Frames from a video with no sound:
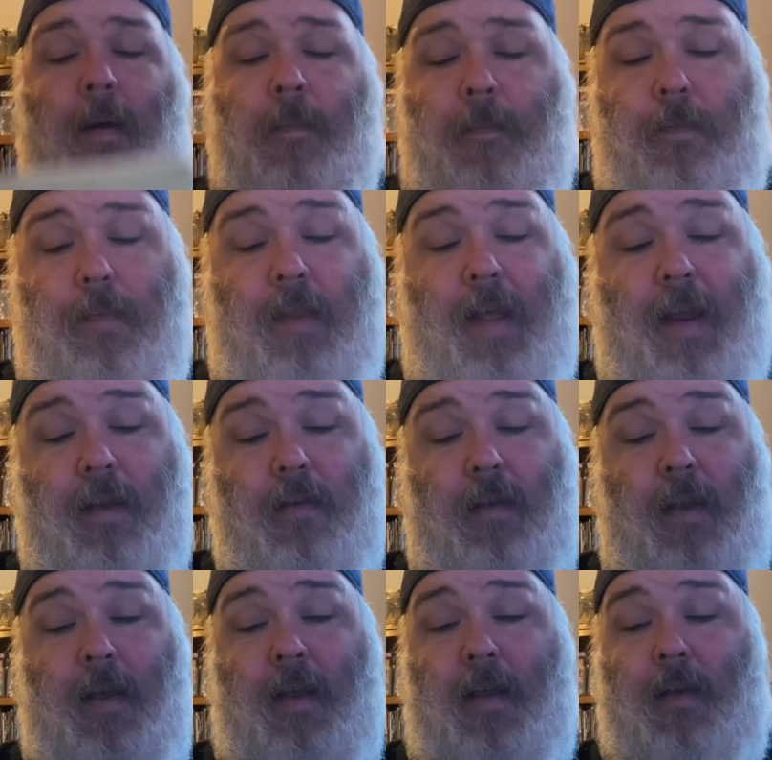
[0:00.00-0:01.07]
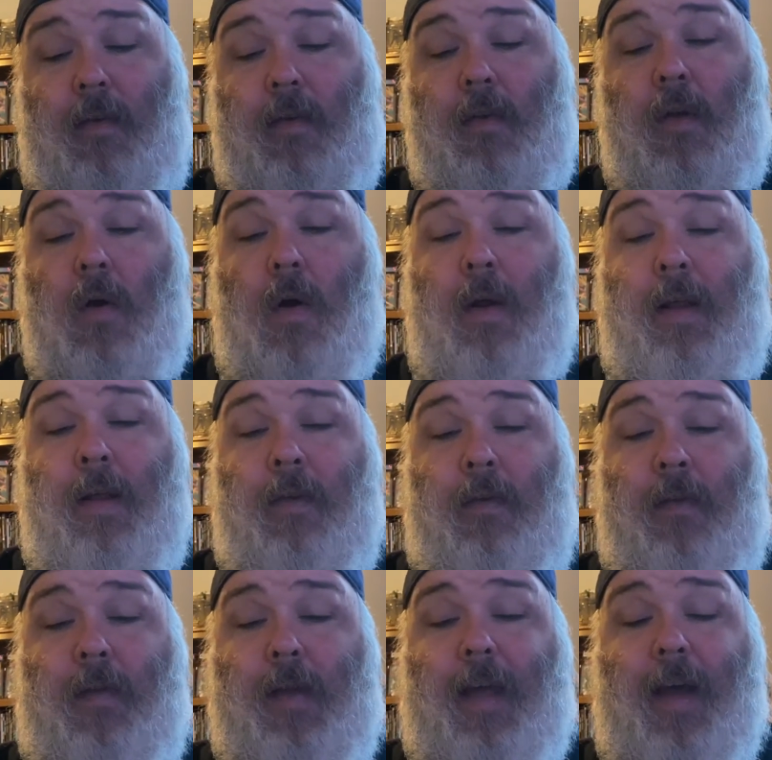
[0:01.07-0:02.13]
Next is Guardians
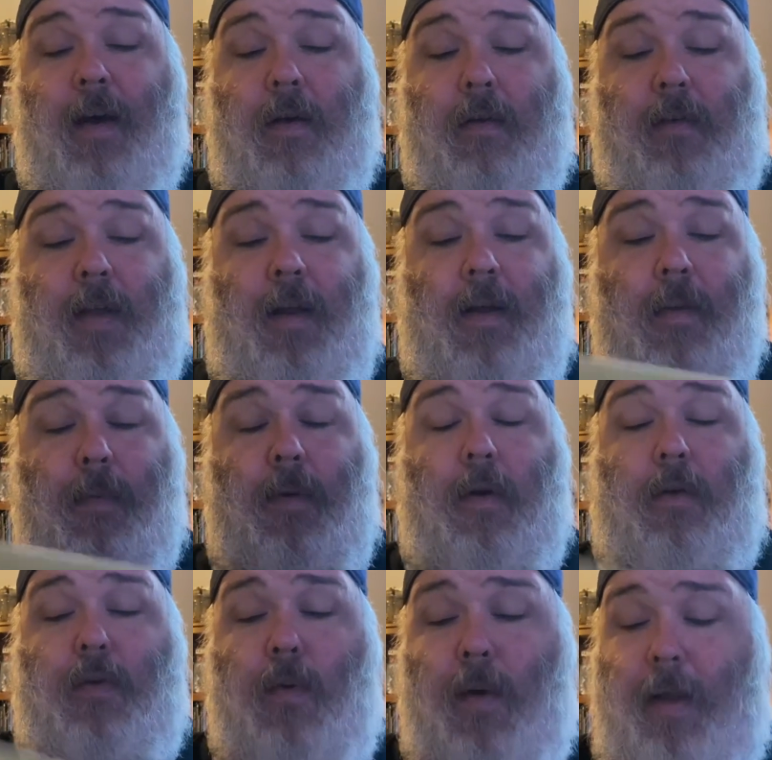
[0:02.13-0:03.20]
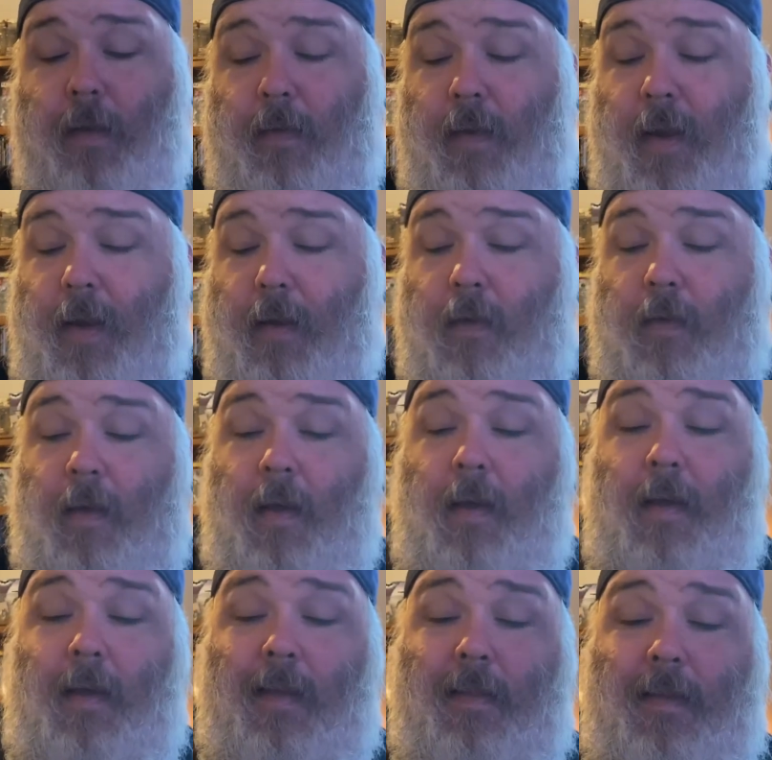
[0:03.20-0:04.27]
of the Galaxy number 26.
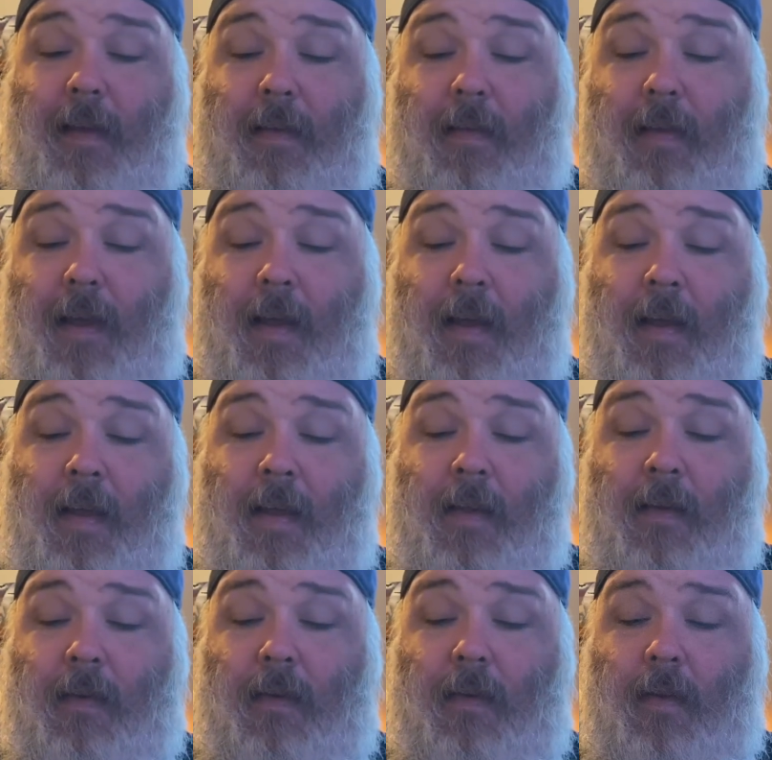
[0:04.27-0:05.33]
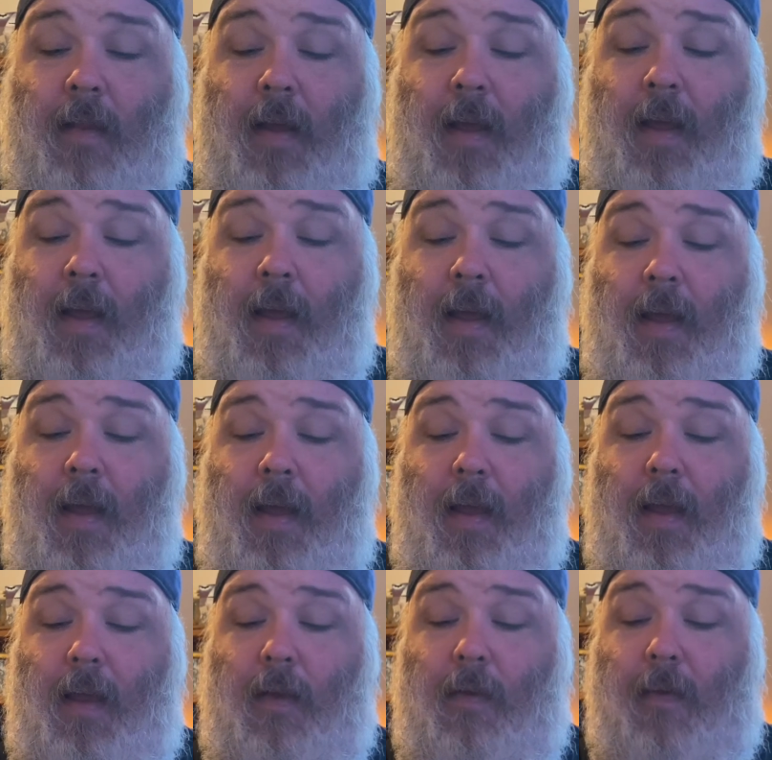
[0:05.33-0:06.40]
This is
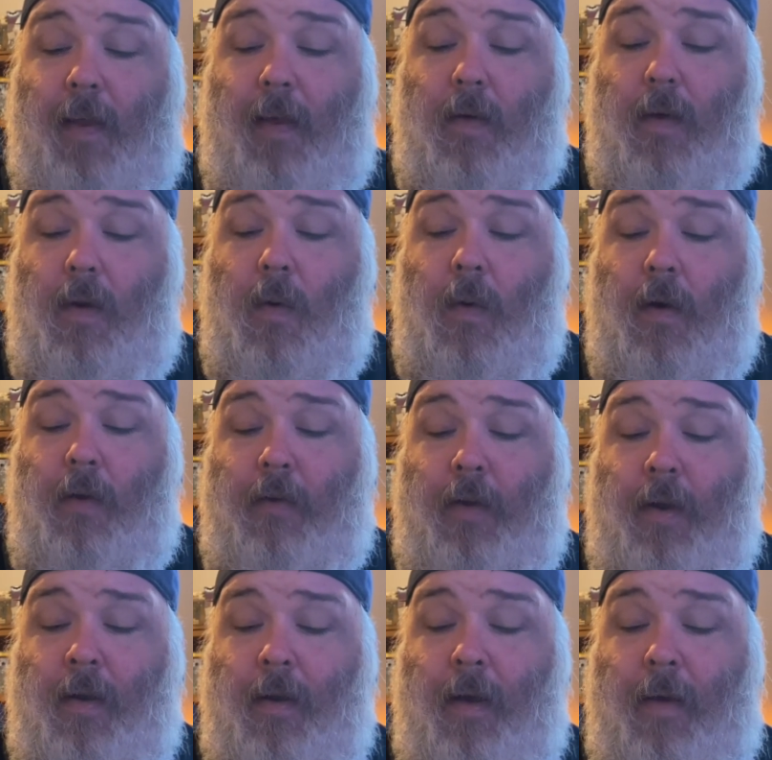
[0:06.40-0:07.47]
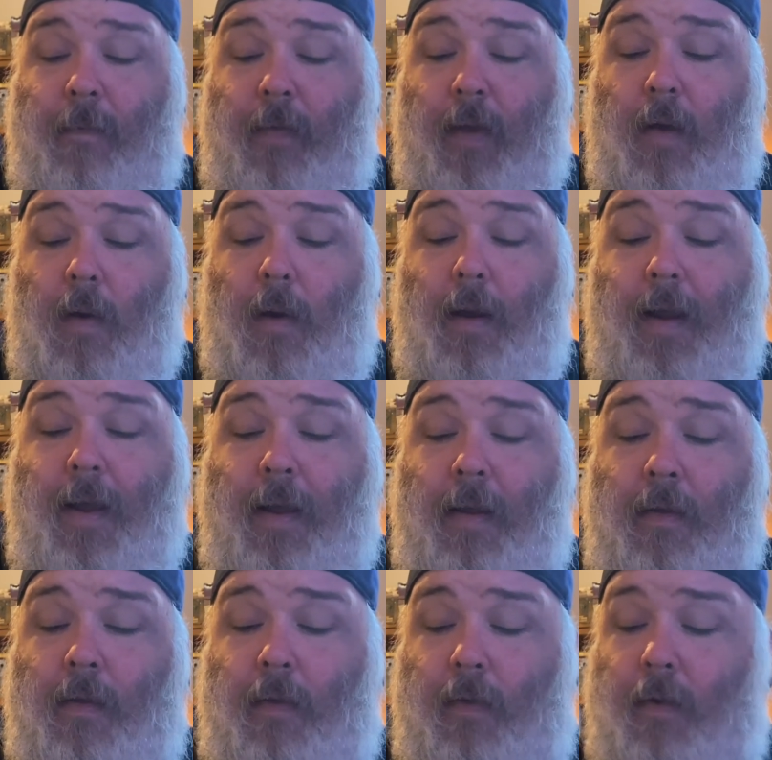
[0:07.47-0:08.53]
the secret origin of the
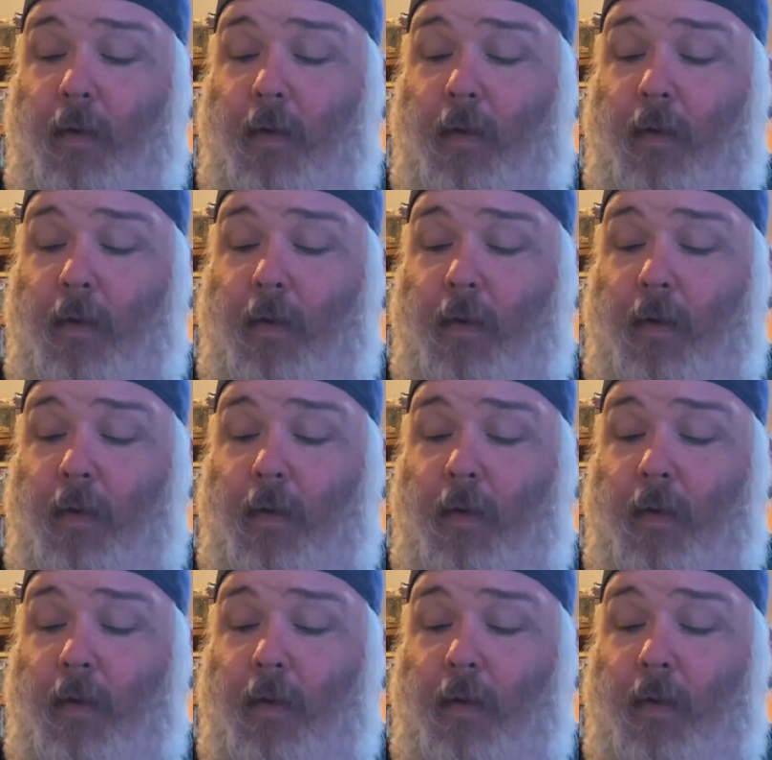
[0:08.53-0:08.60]
Guardians.